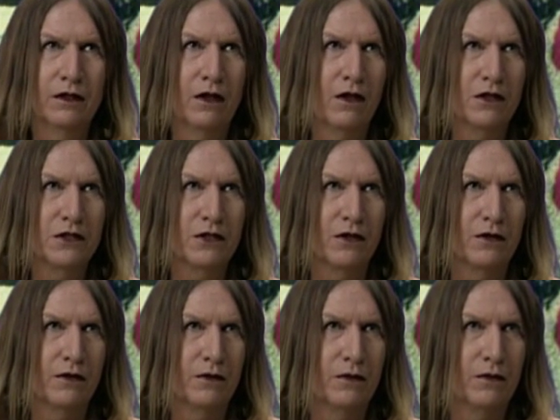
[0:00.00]

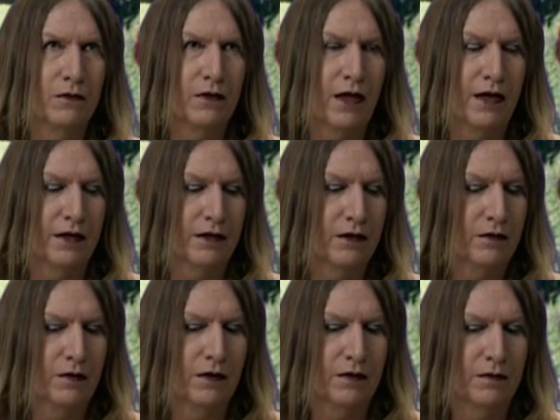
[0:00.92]
also, like,
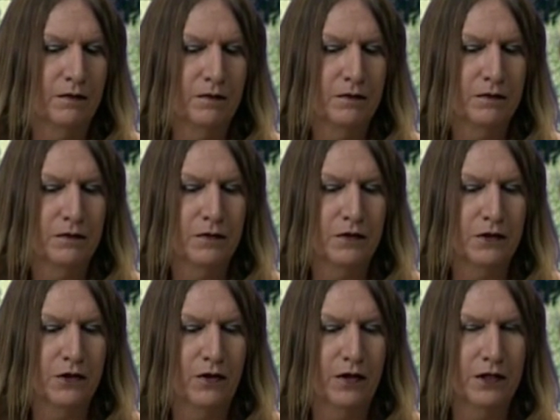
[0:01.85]
the
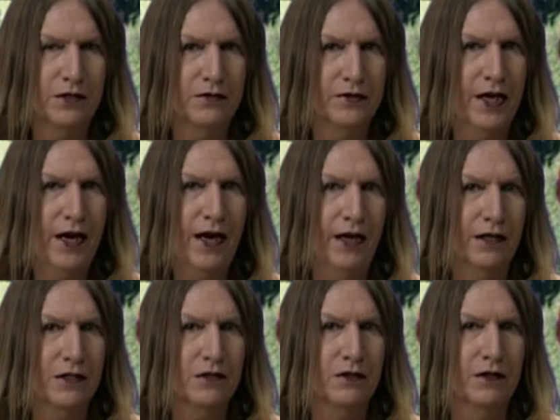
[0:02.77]
shortage of
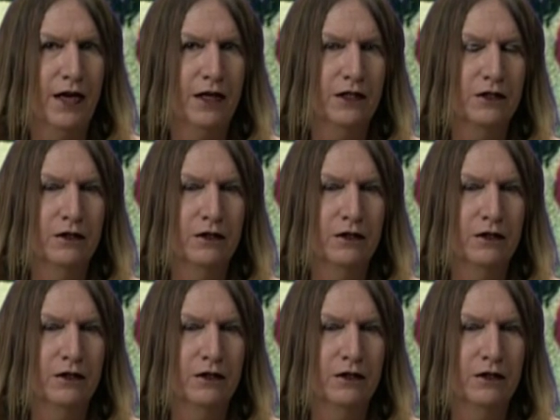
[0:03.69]
gas, and